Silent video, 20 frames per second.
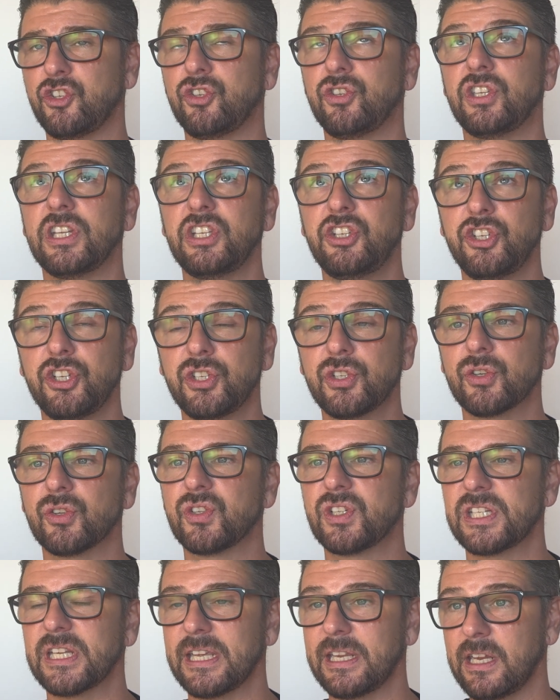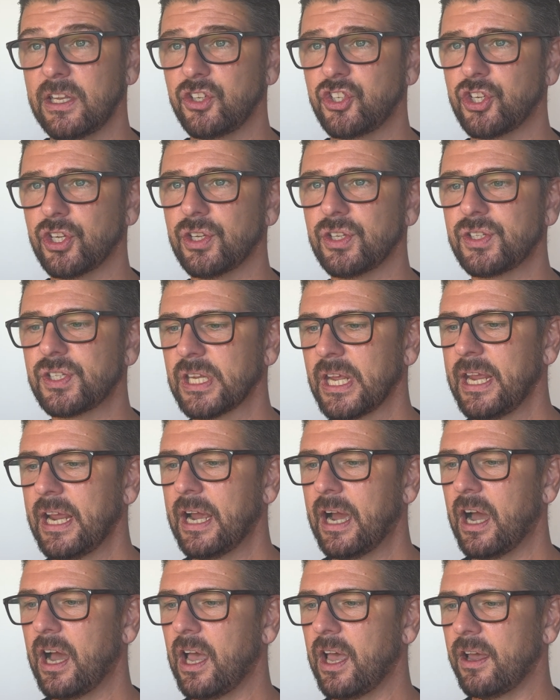digital signatures
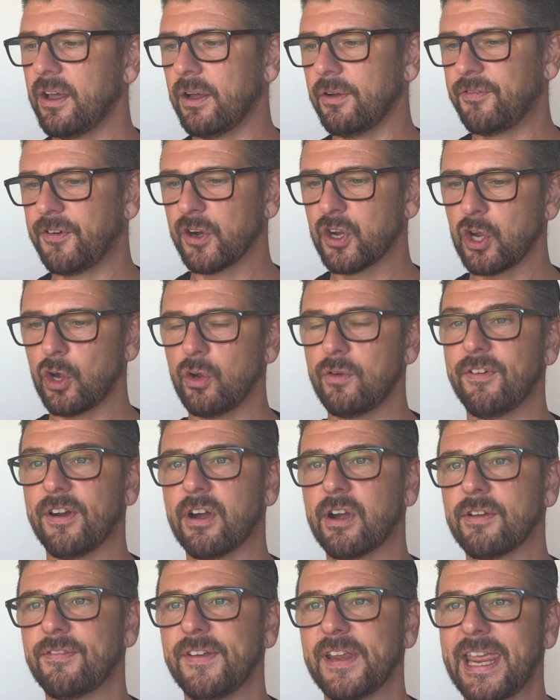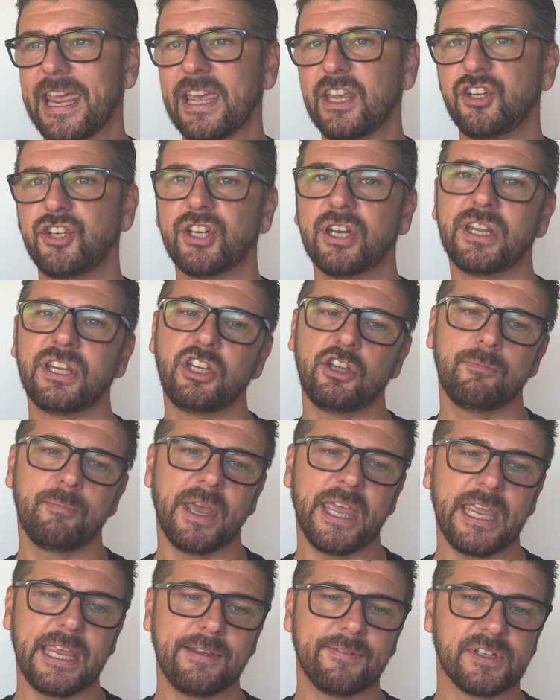for code verification. And you
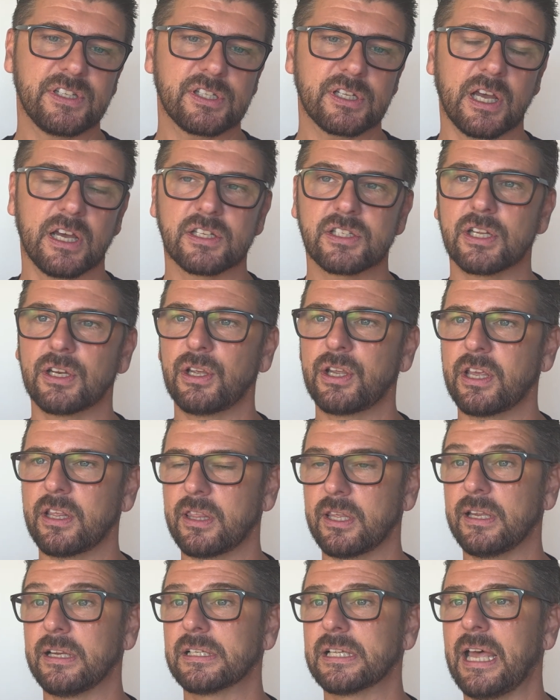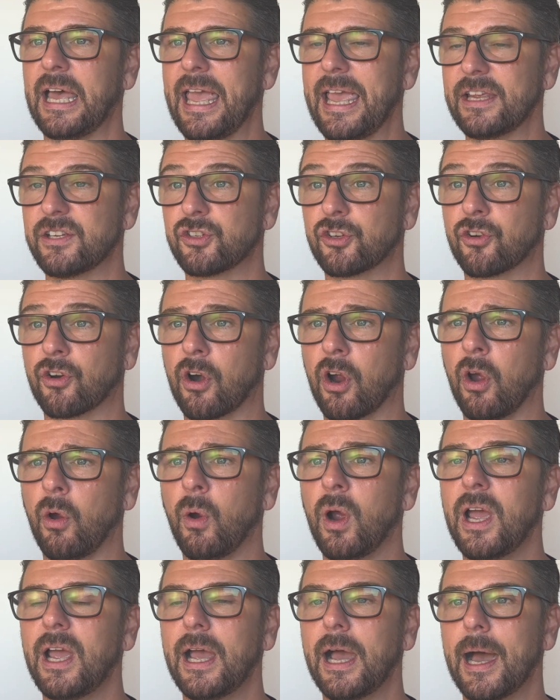may even start to look at things like escrow
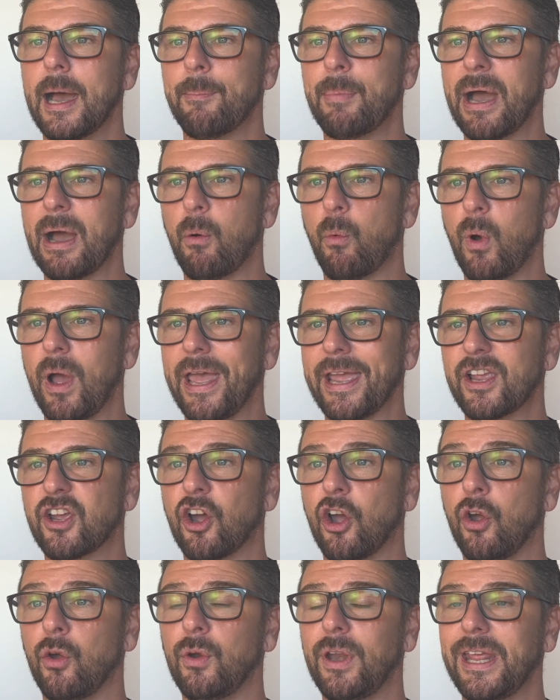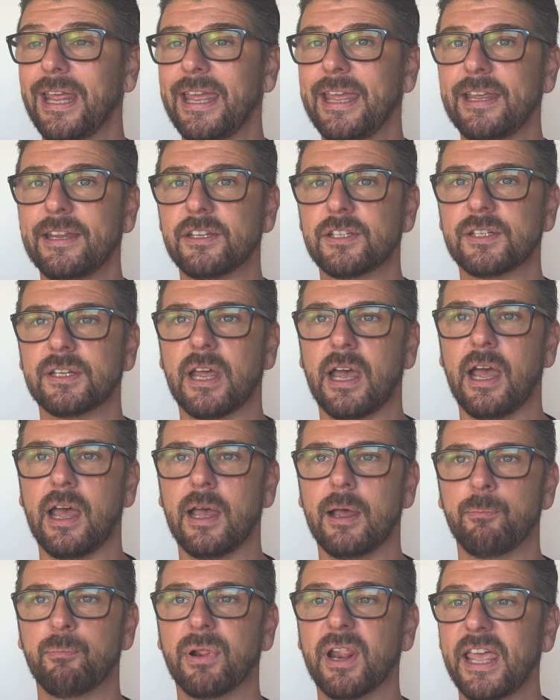about where code is
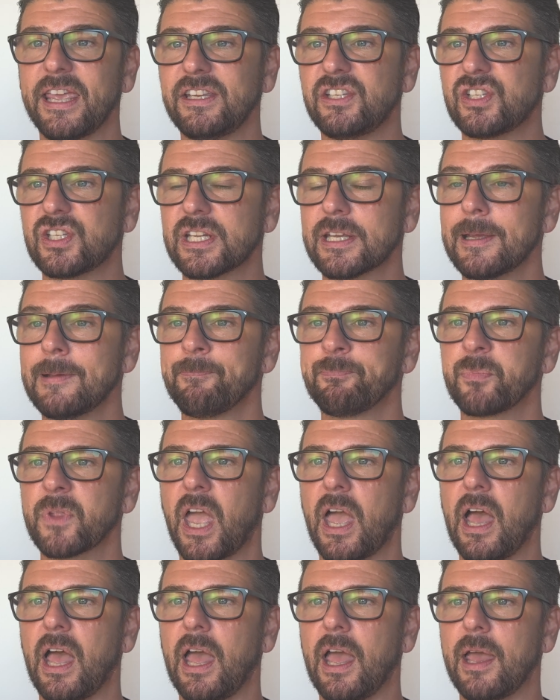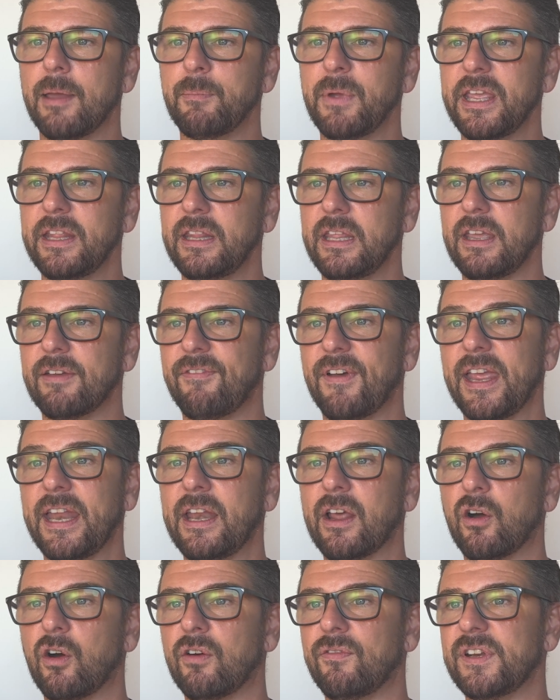placed in the event
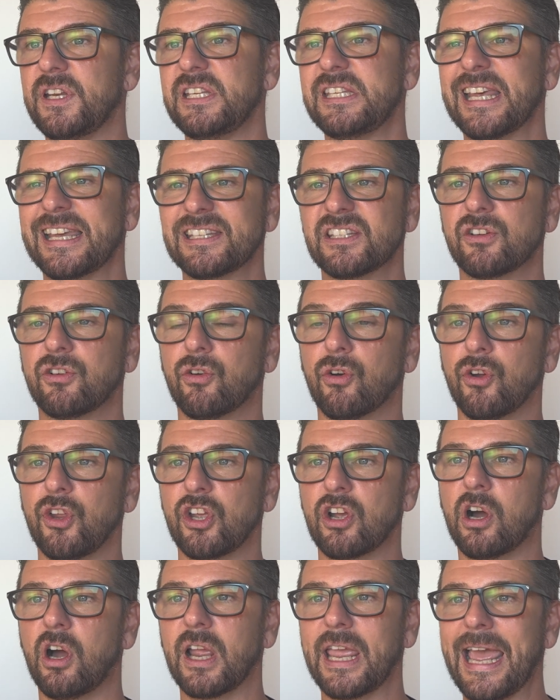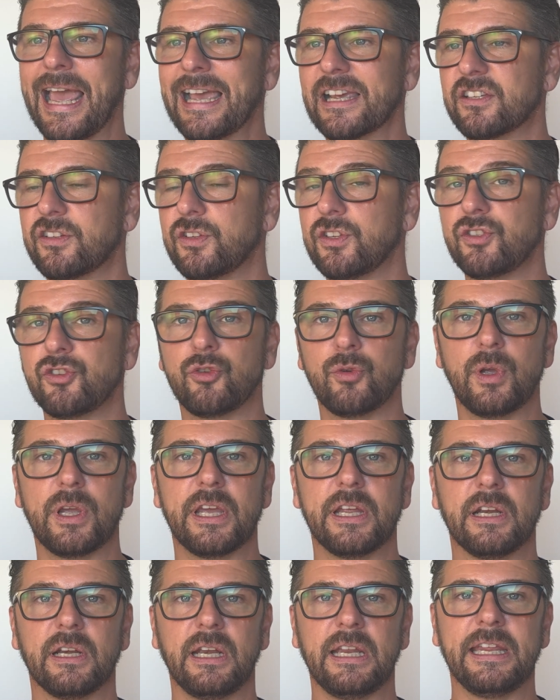of a disaster or you can't get access to it,
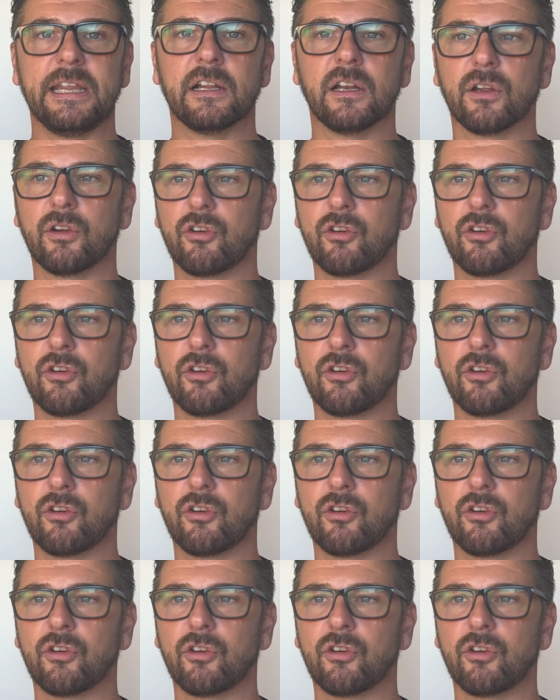and legal